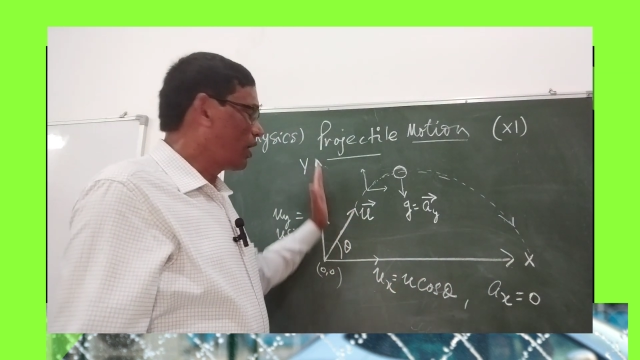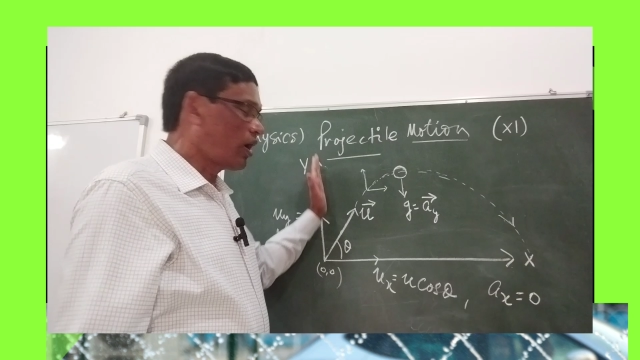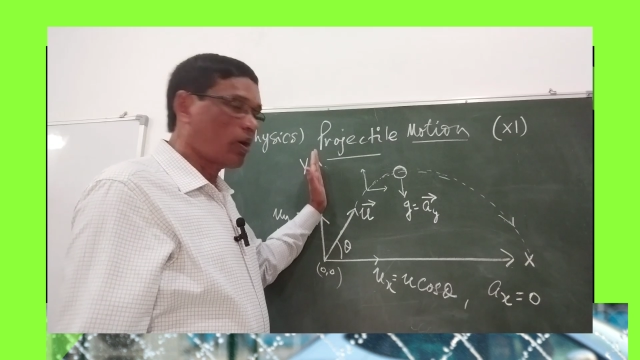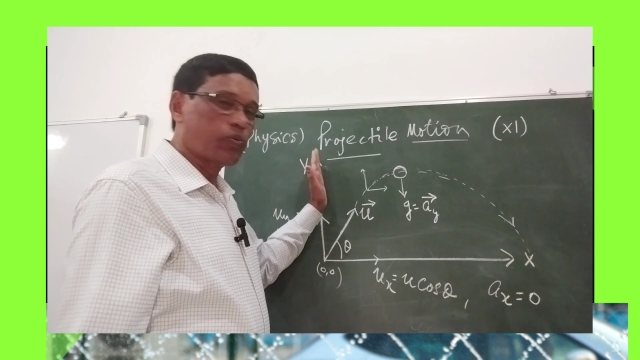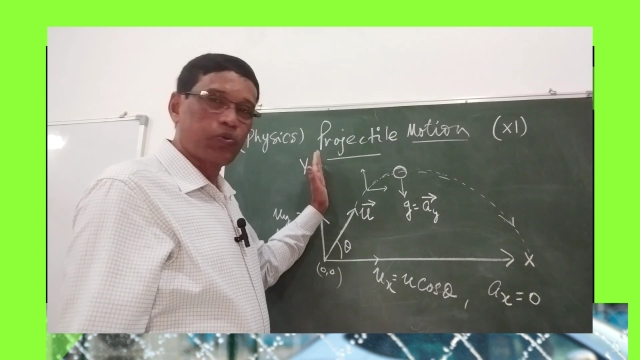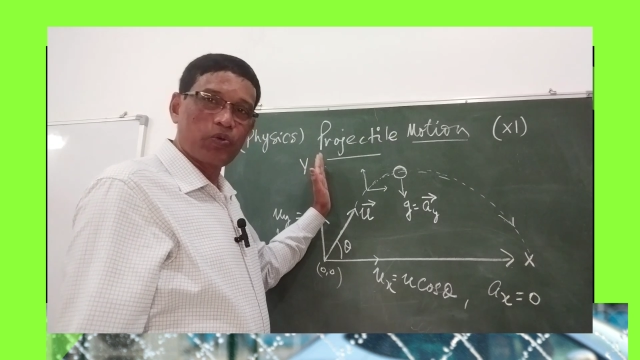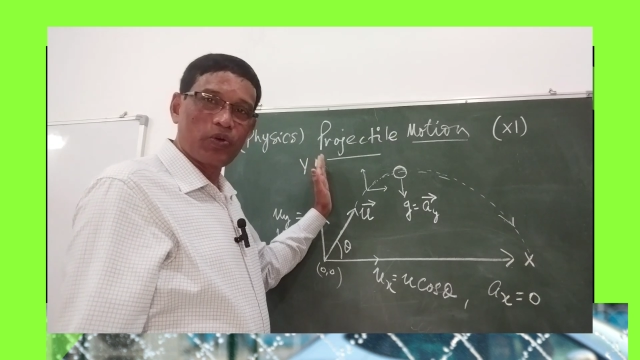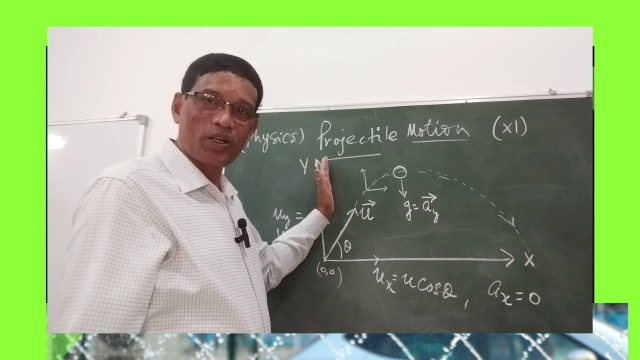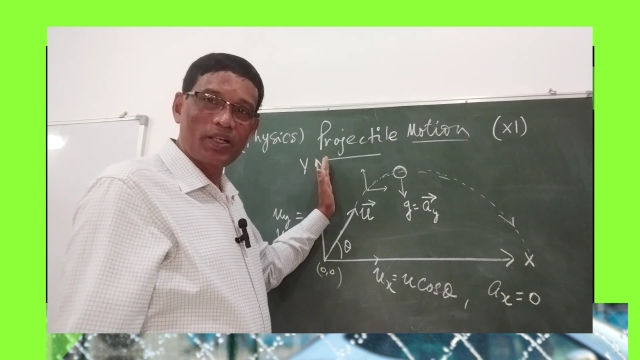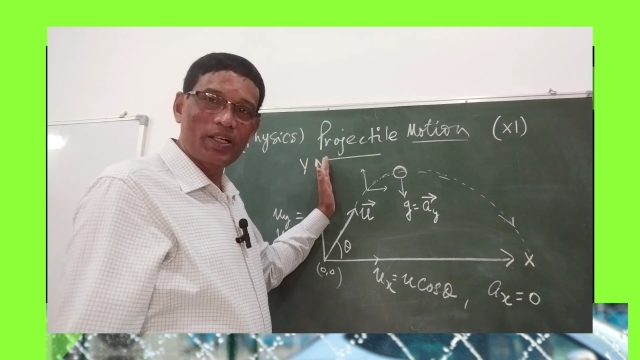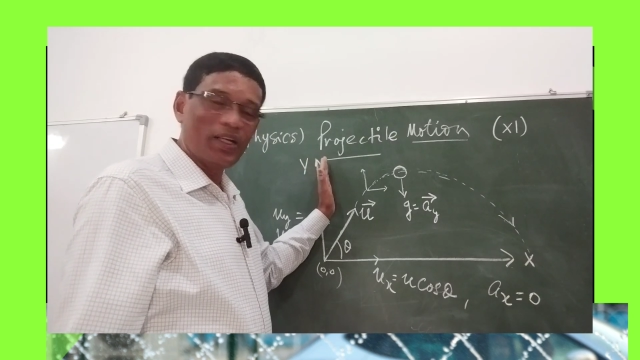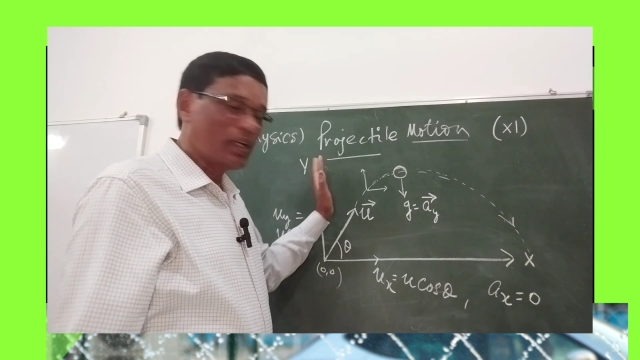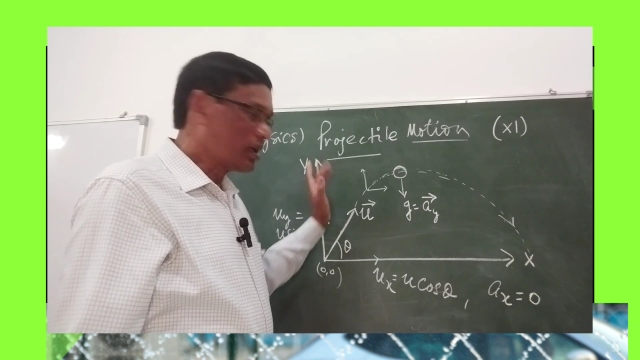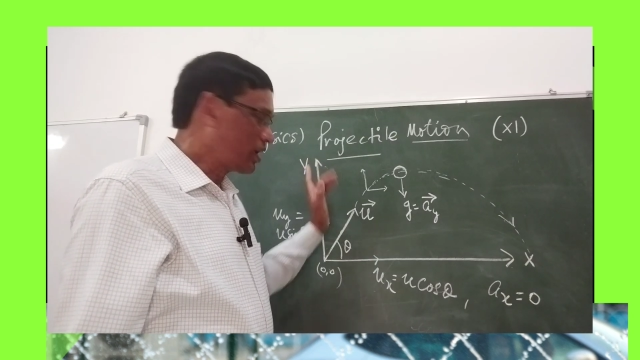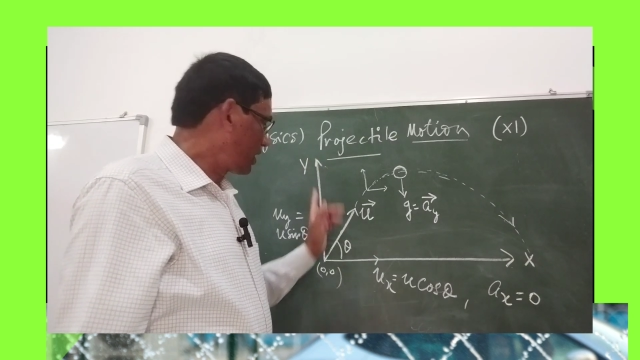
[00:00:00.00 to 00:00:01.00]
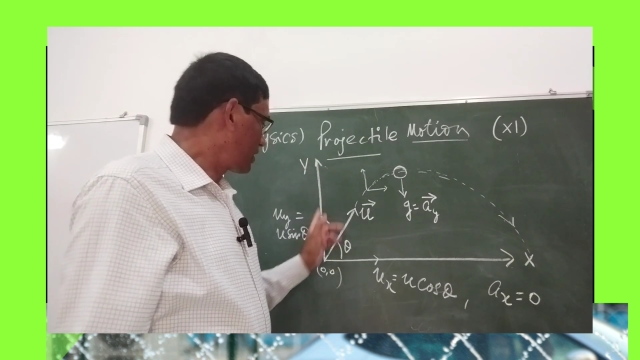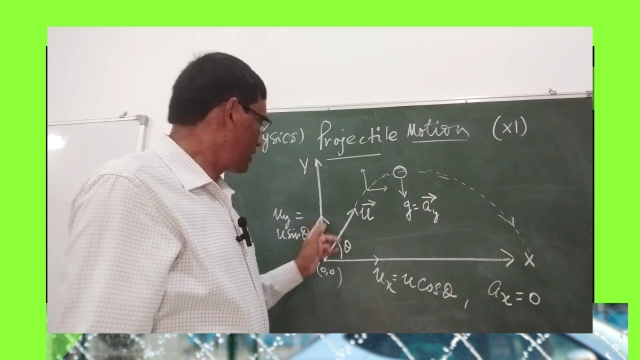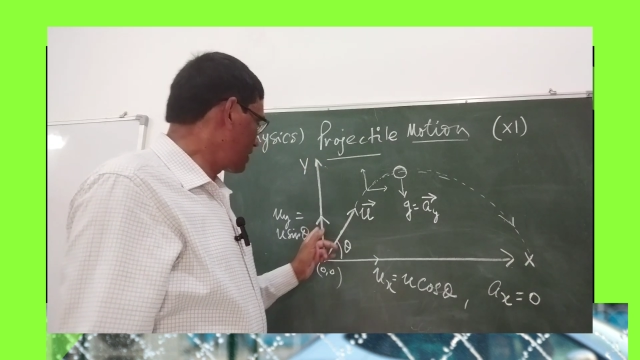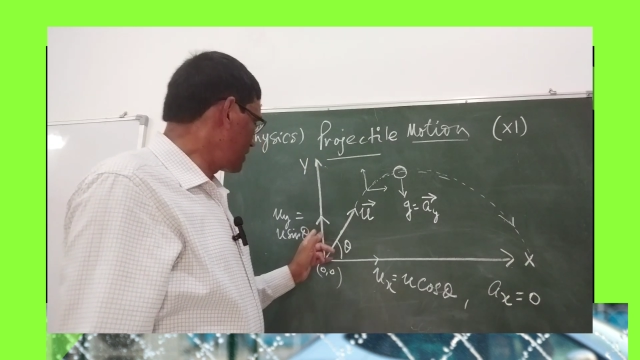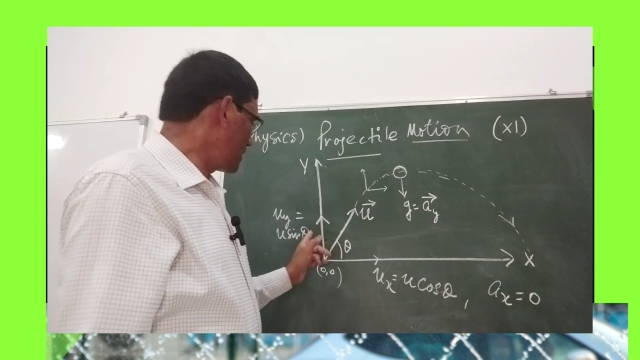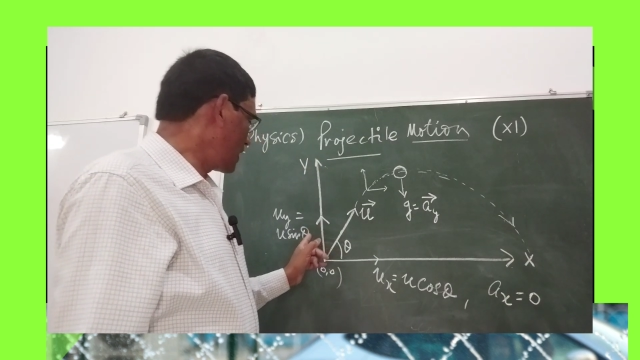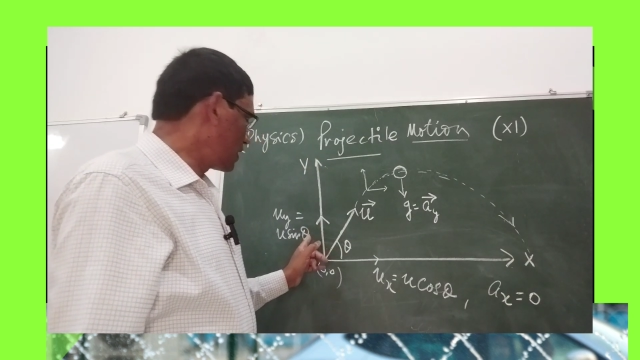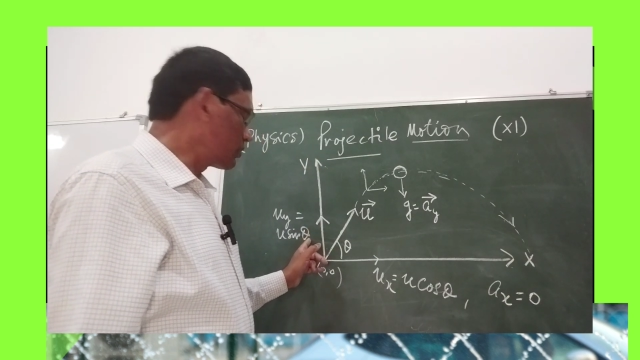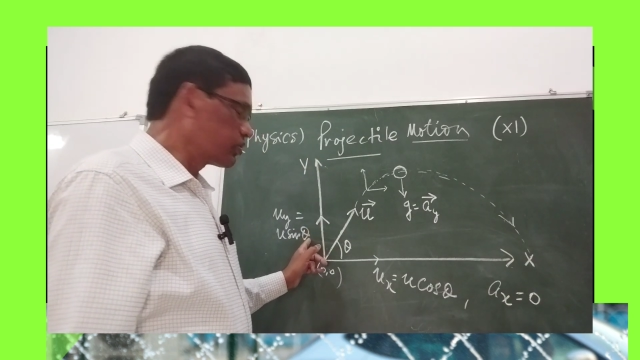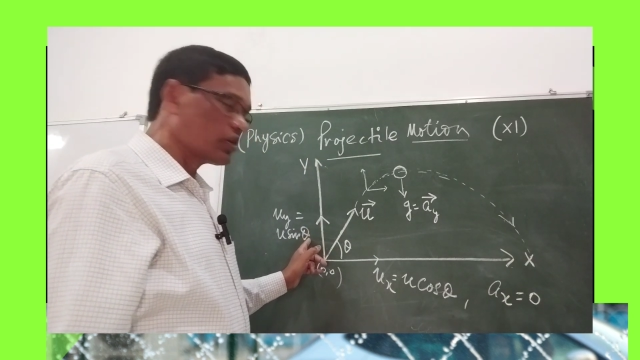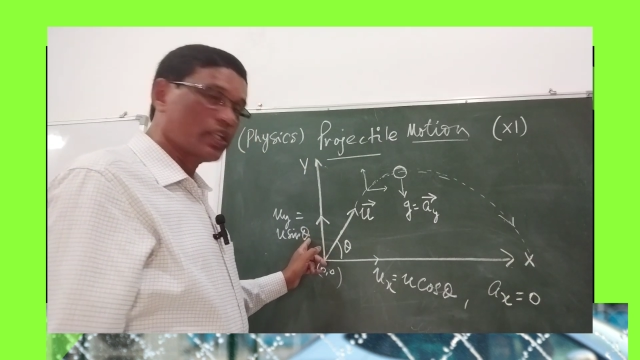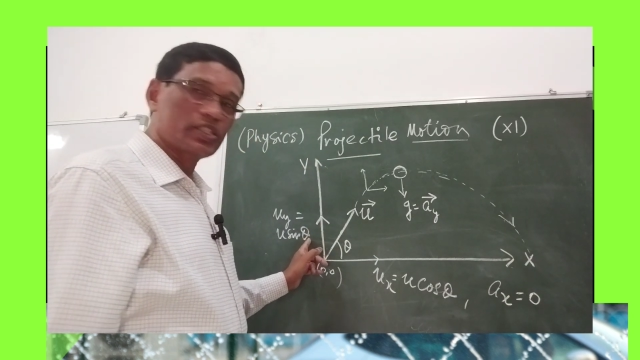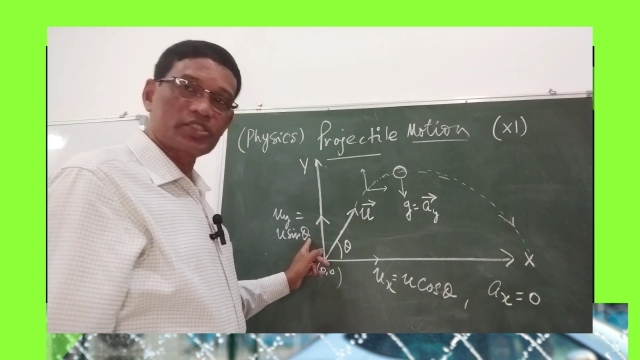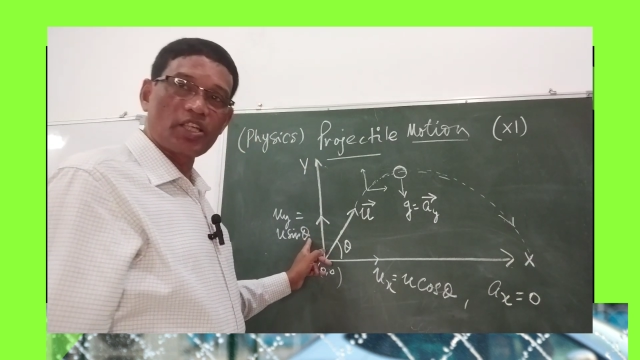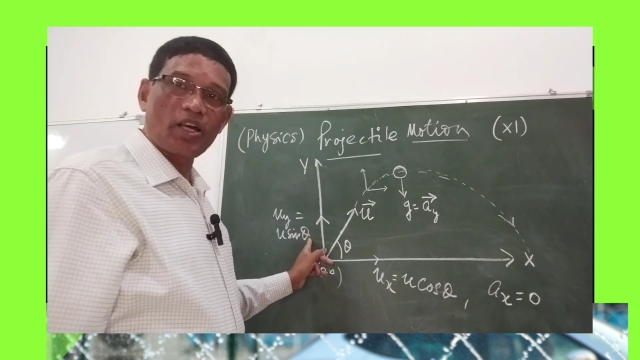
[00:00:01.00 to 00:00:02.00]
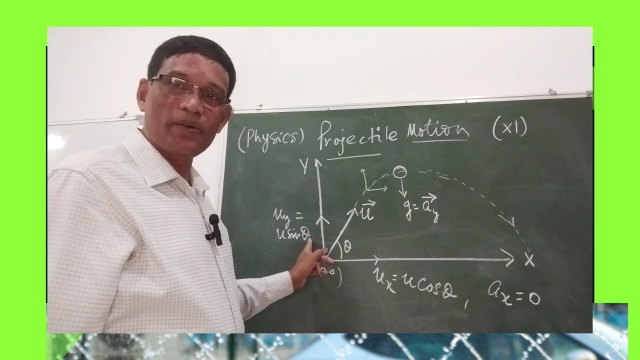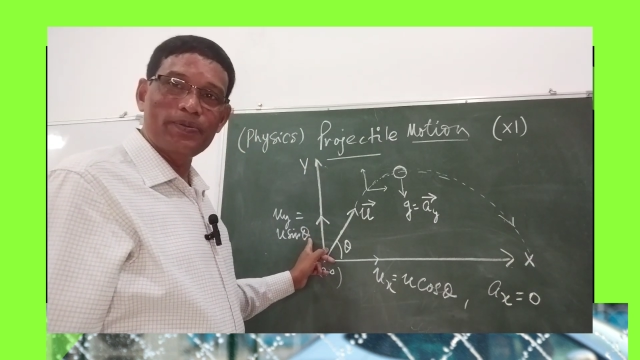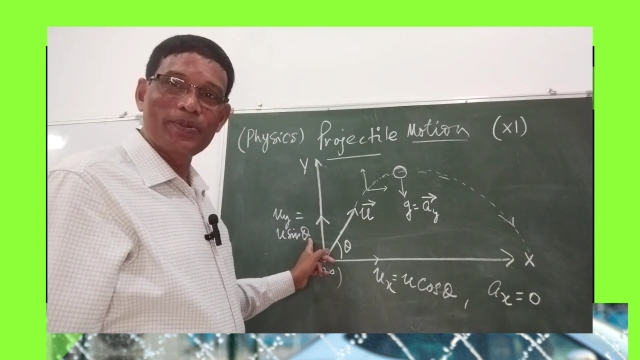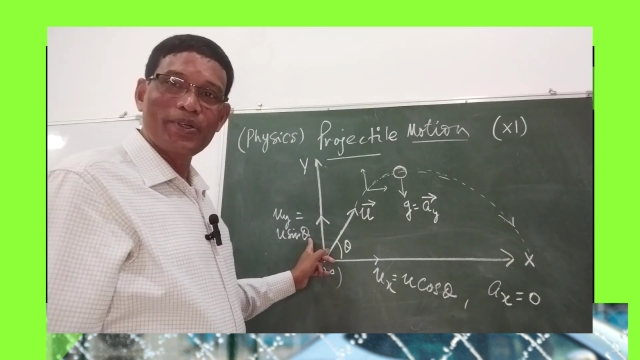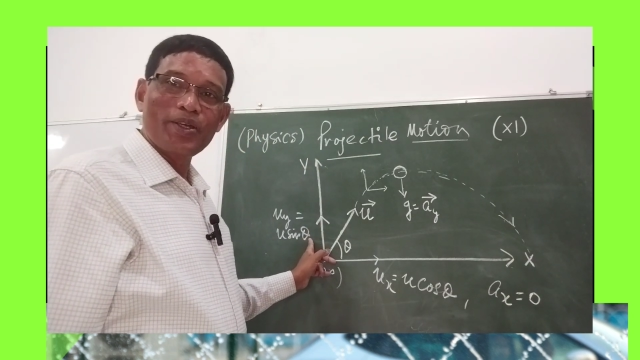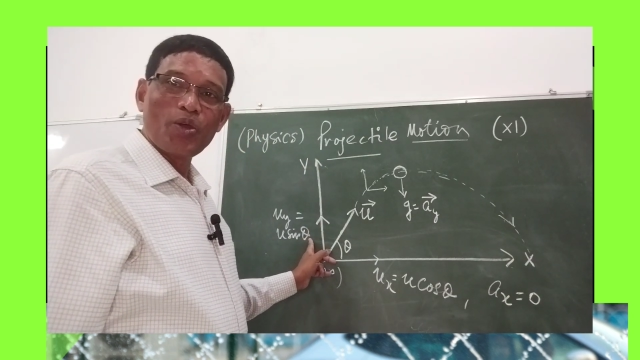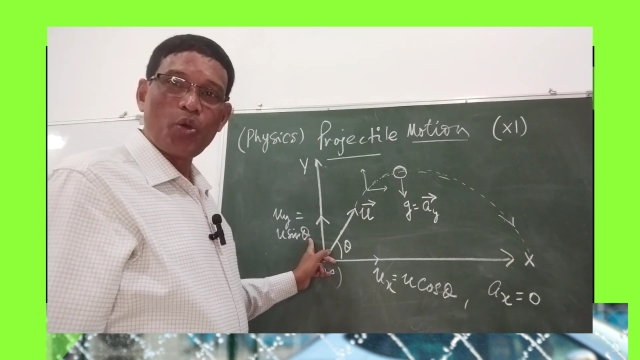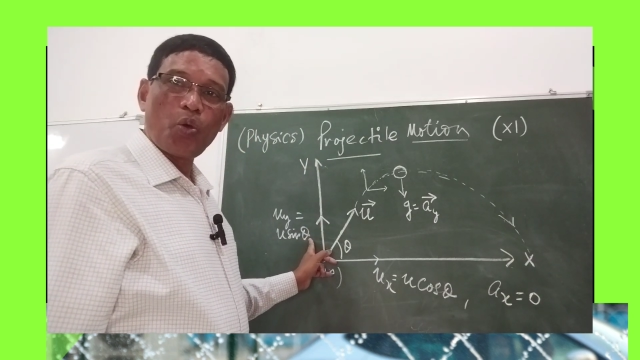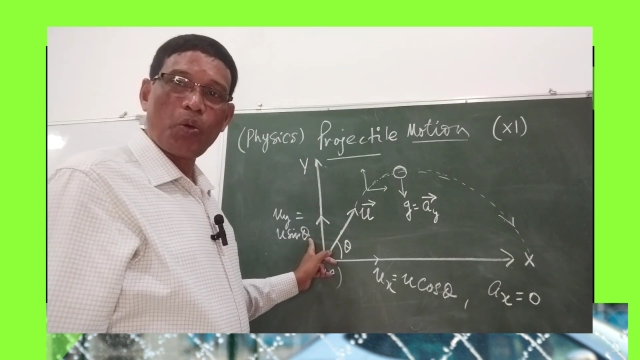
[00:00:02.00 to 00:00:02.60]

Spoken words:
upward under the influence of